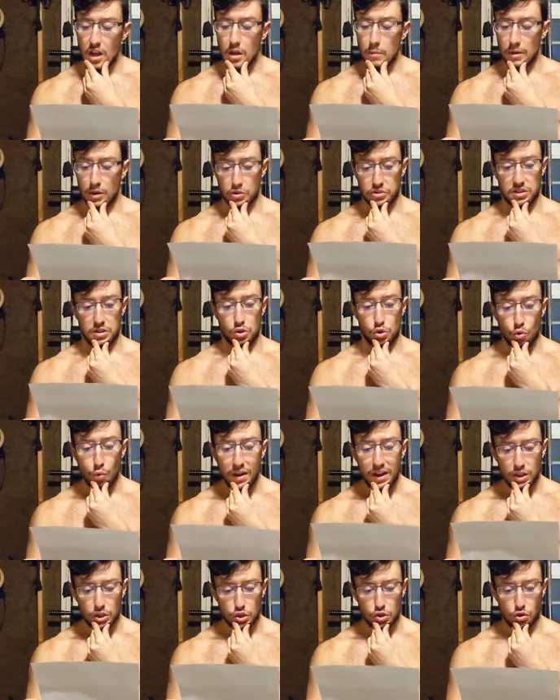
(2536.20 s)
Because in
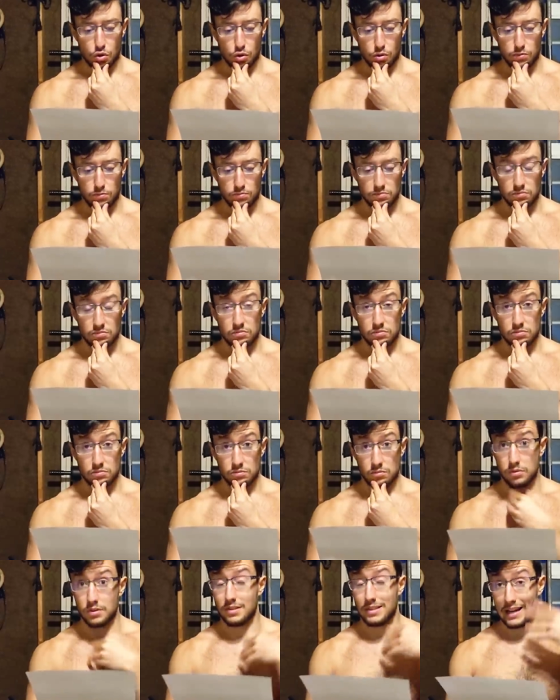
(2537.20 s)
doing so,
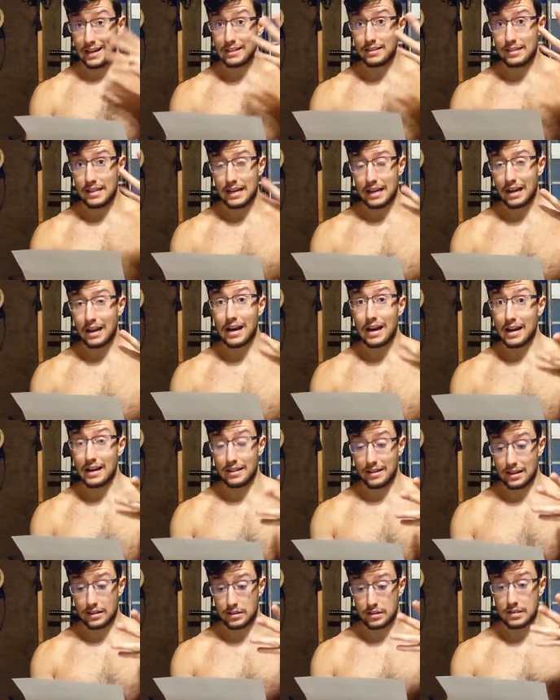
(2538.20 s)
that
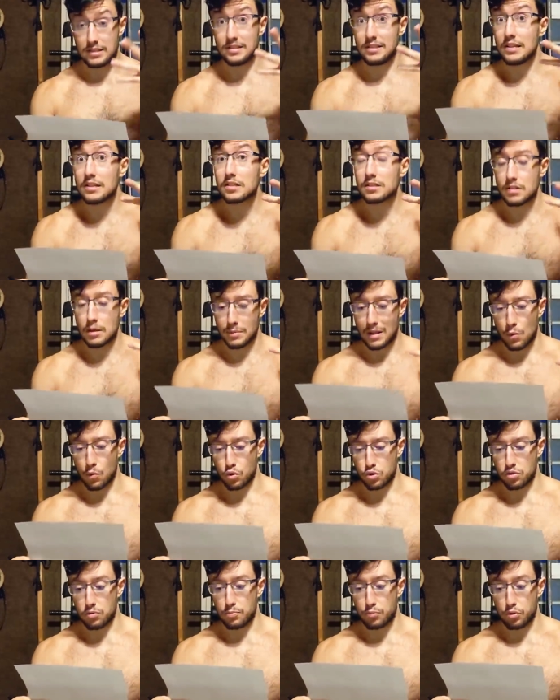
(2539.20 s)
decline, that system that
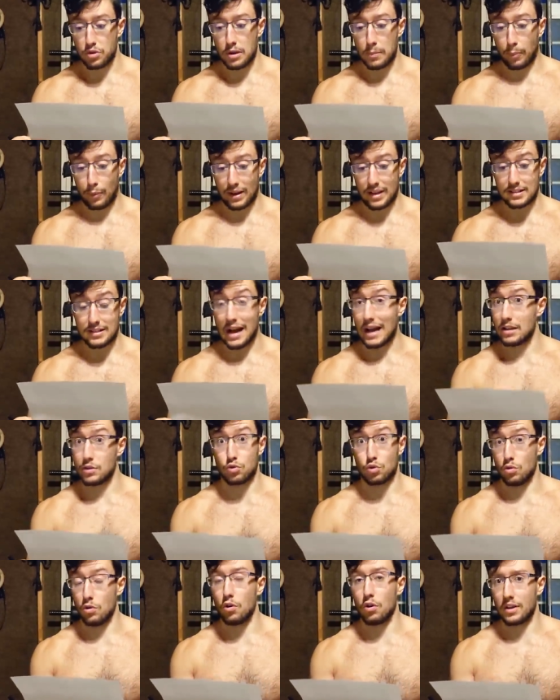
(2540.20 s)
was put in place
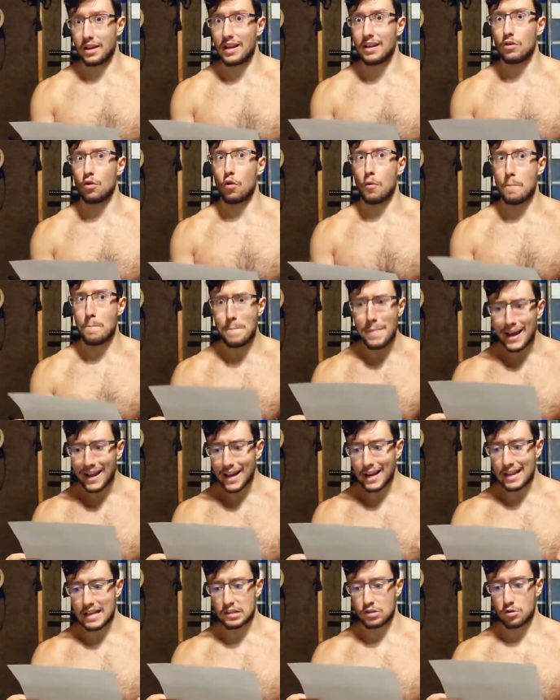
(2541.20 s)
as, a
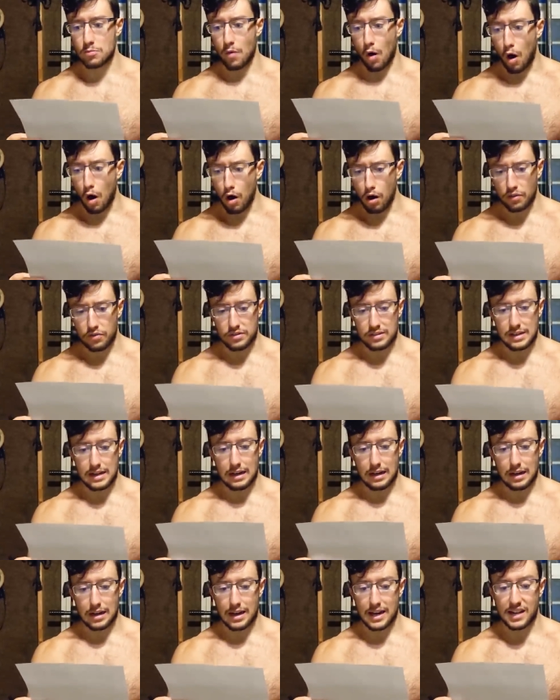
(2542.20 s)
mechanism of
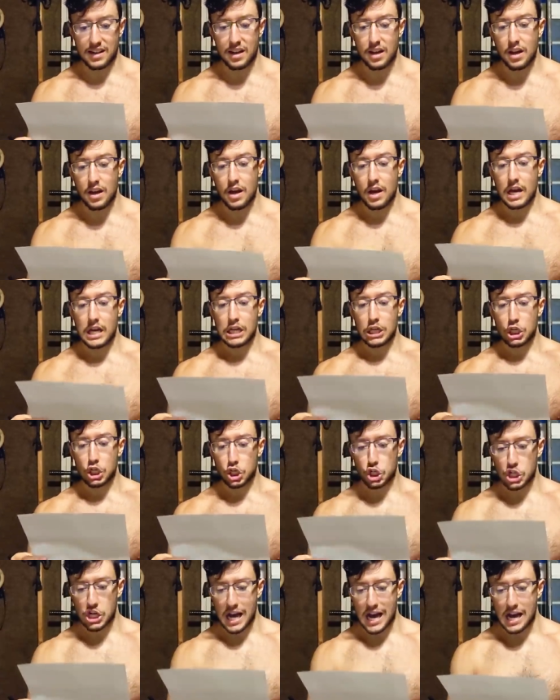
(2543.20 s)
decline,
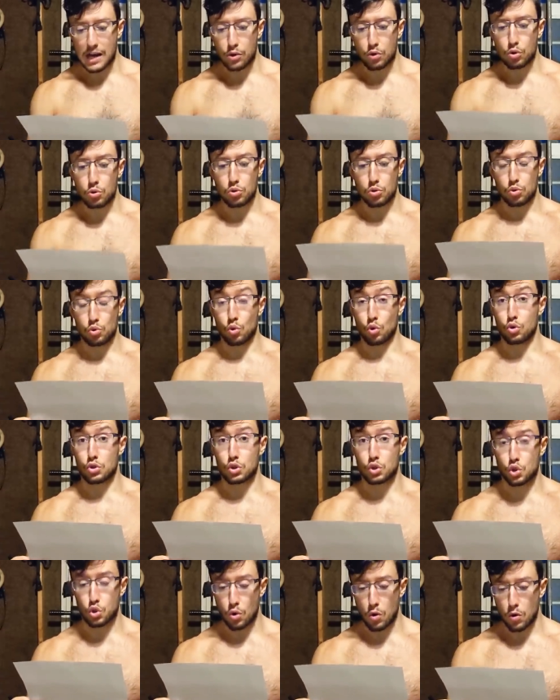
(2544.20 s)
shattered the
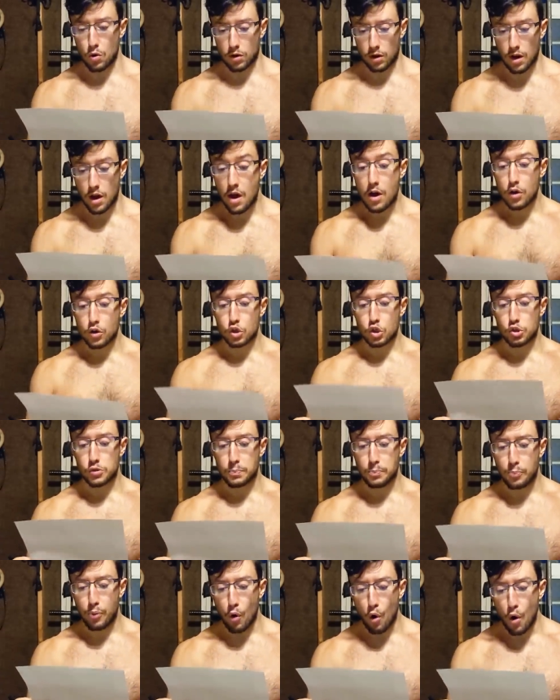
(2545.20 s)
strong,
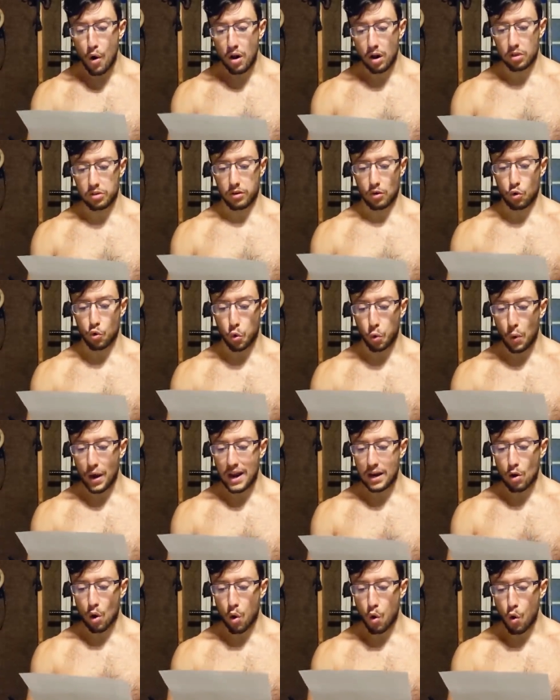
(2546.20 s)
spoiled
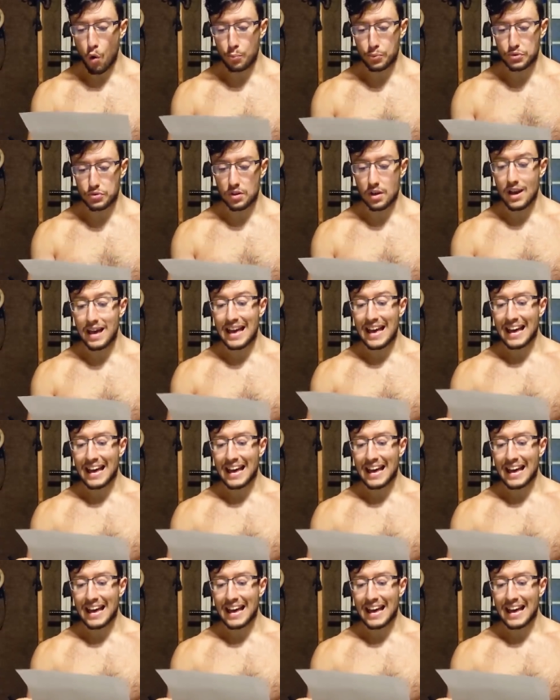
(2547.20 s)
great hopes,